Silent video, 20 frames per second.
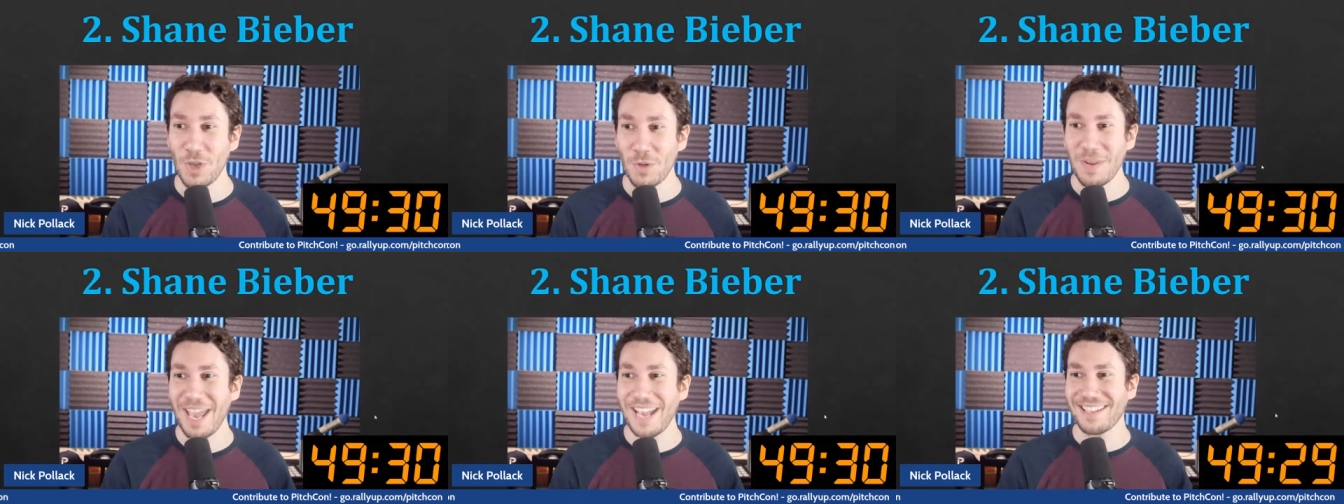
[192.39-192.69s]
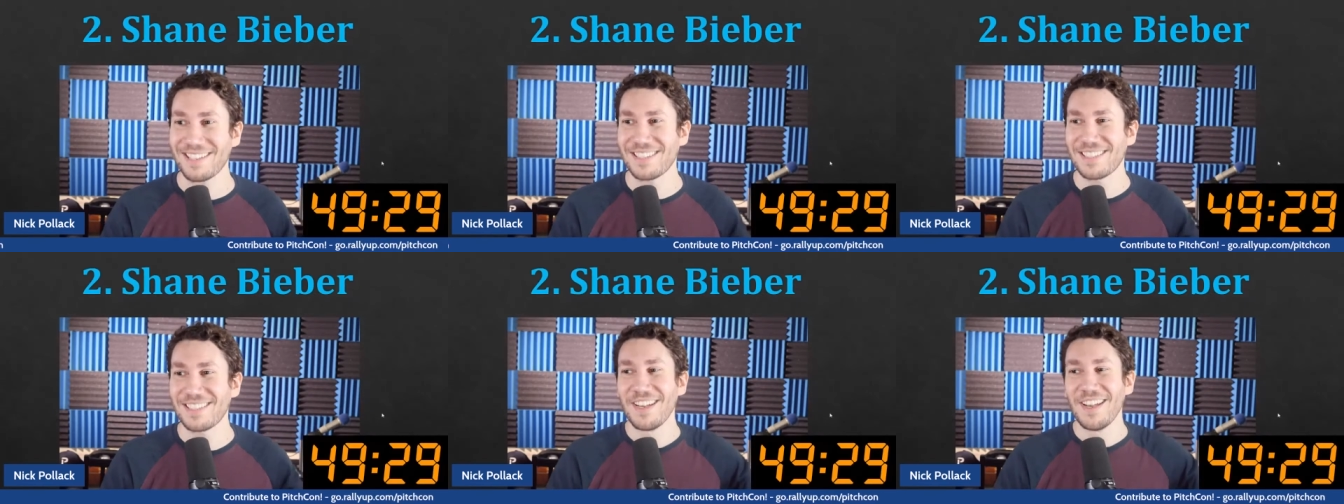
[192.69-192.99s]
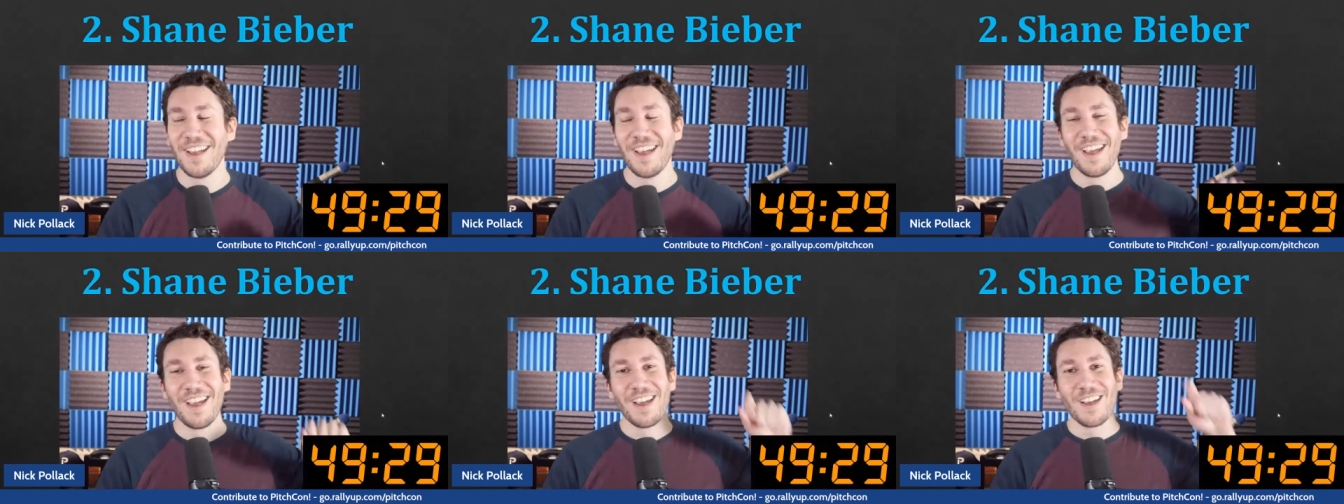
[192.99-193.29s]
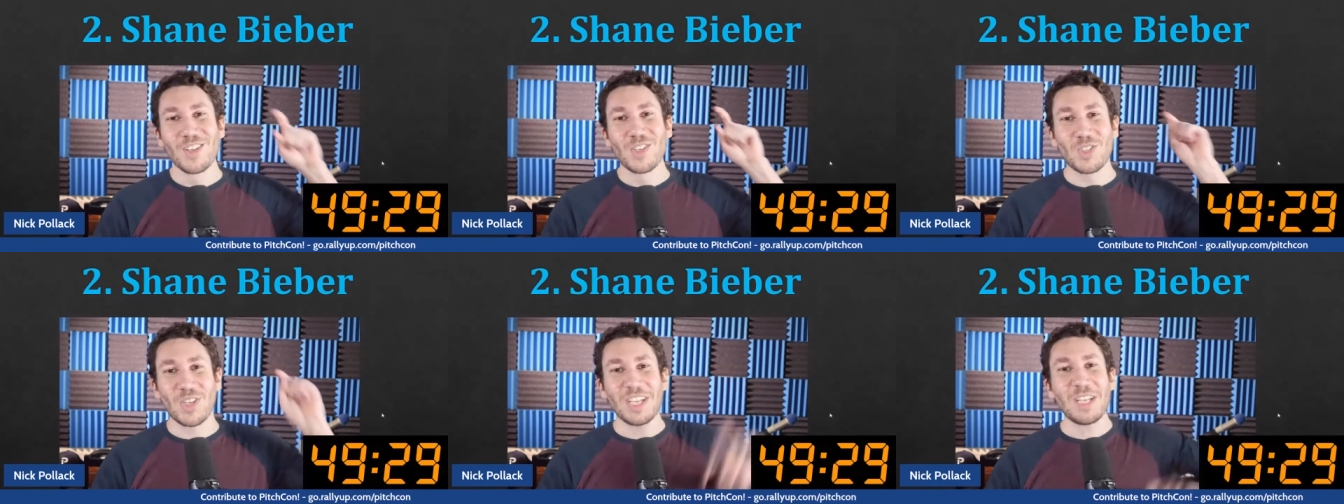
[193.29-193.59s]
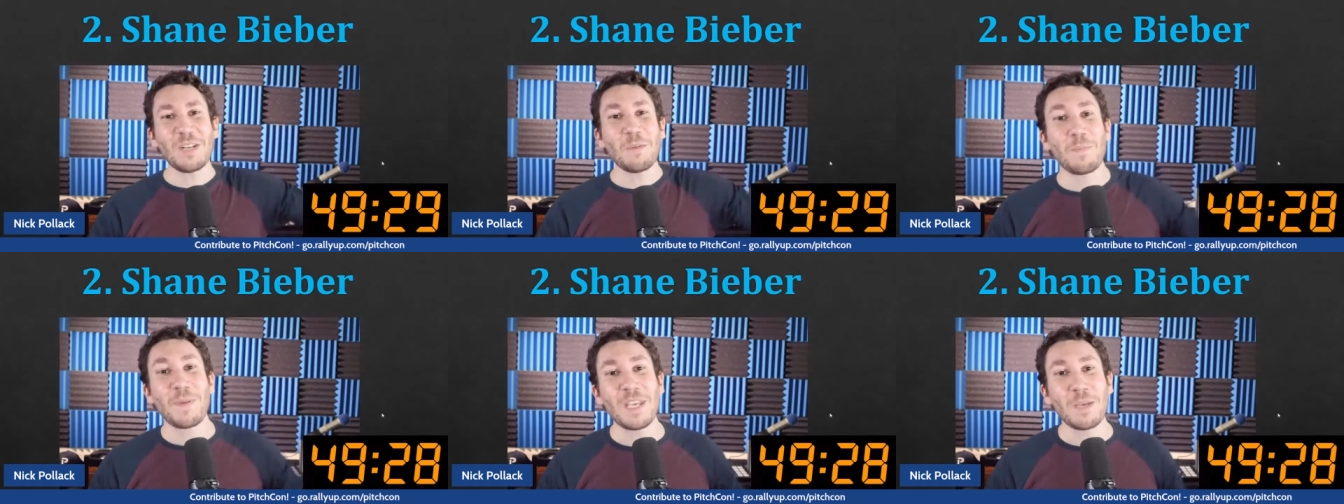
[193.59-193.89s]
next,
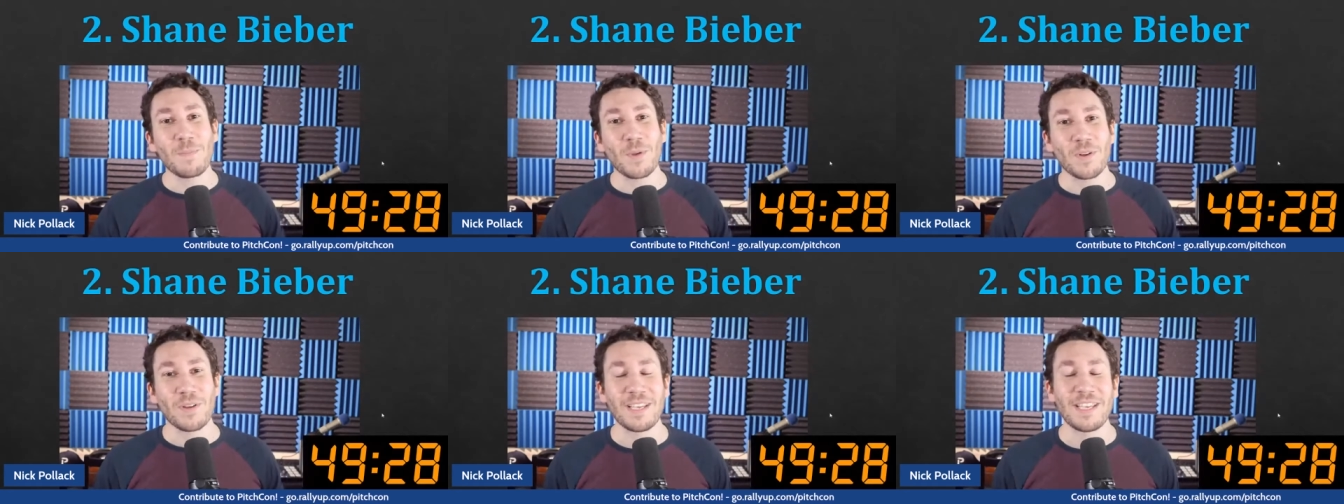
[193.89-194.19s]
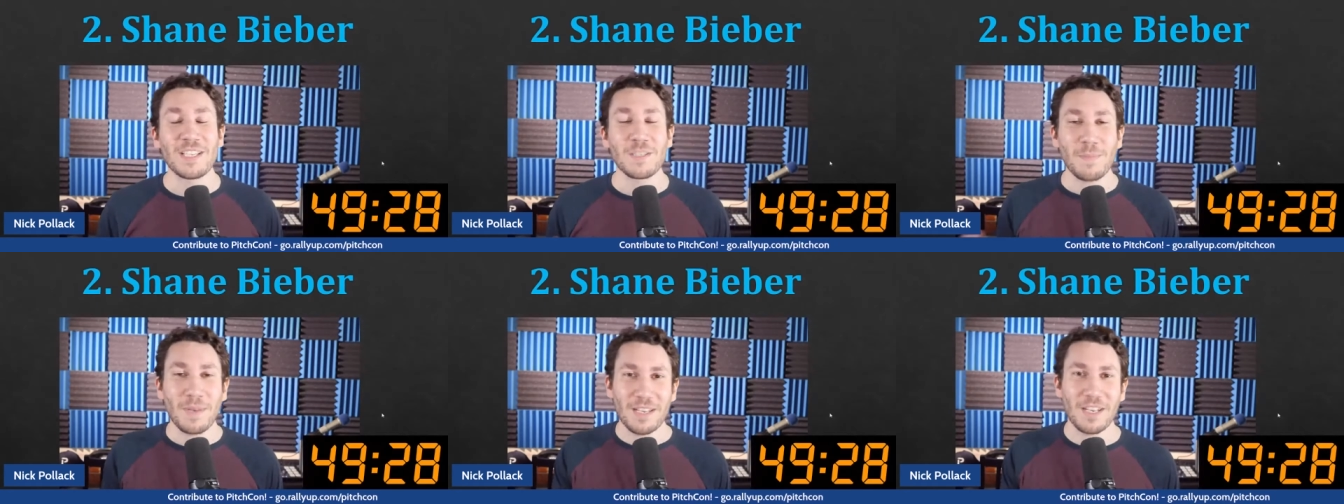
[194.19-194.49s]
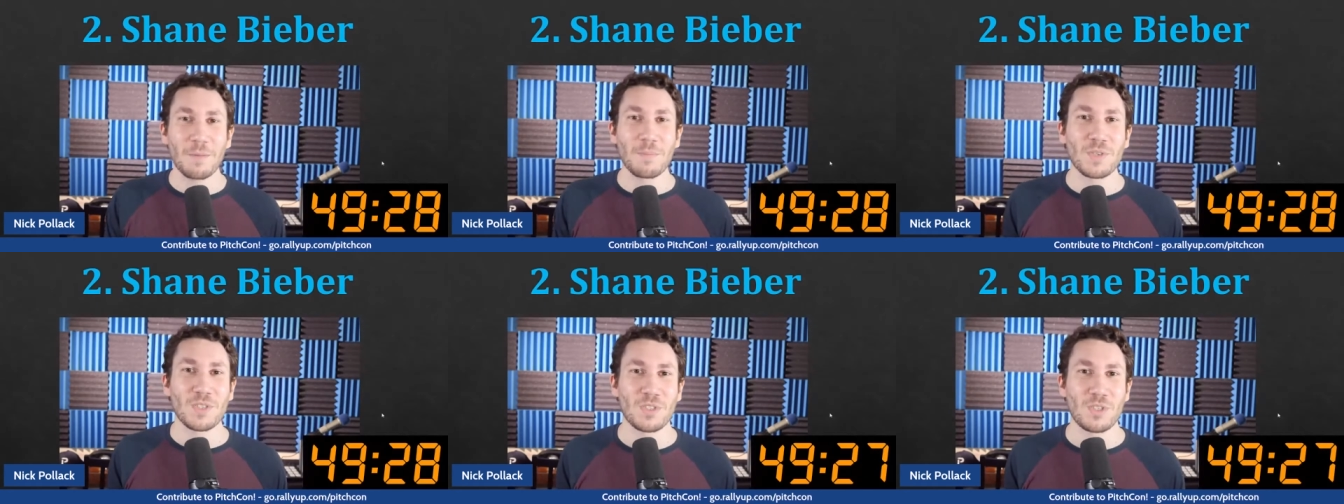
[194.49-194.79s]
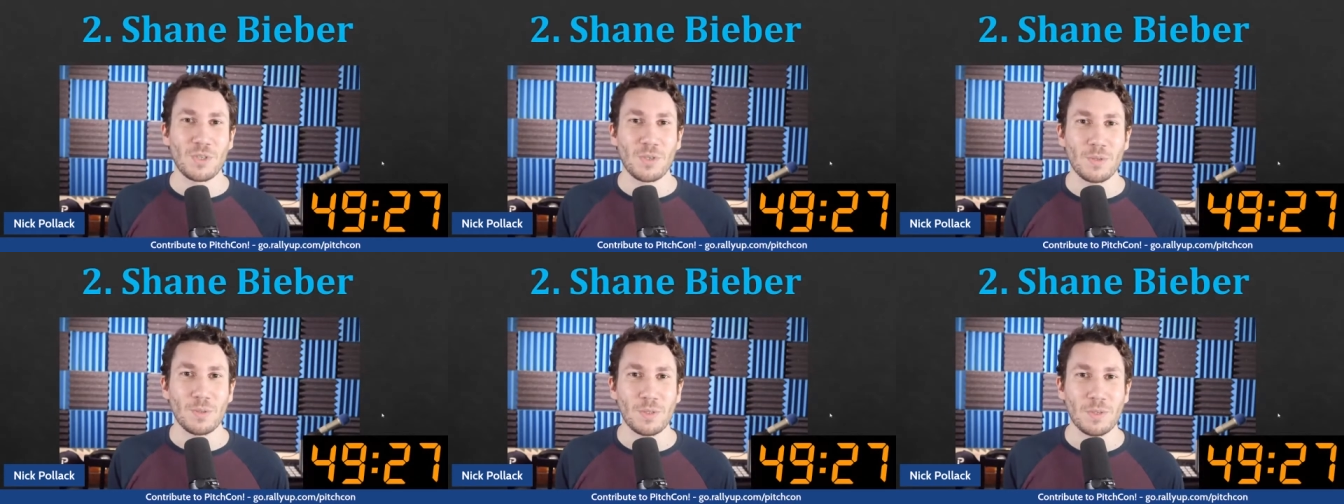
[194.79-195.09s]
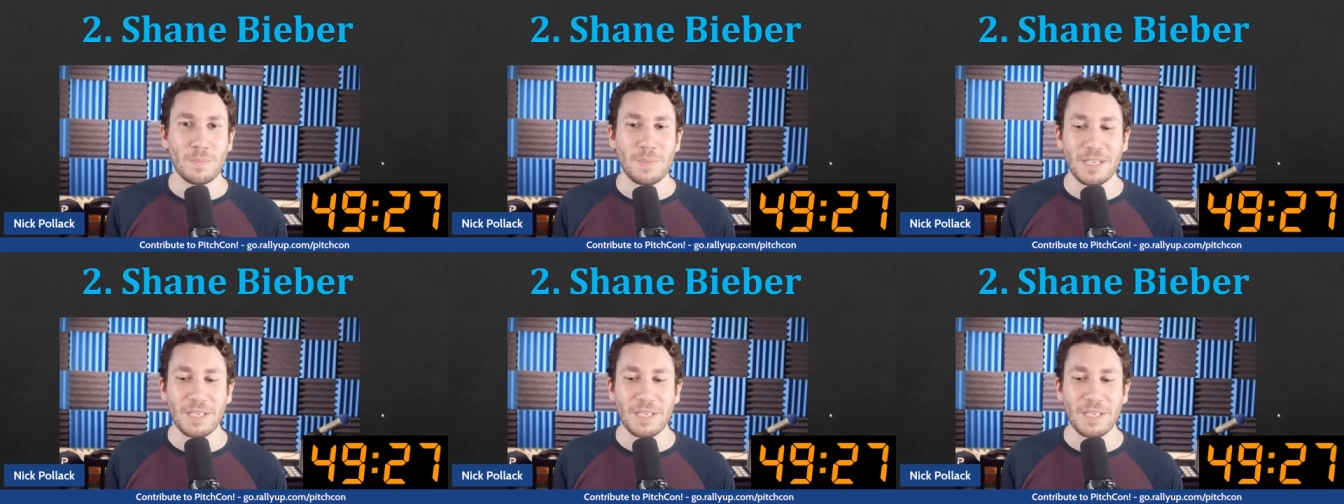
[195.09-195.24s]
Shane Bieber is my number two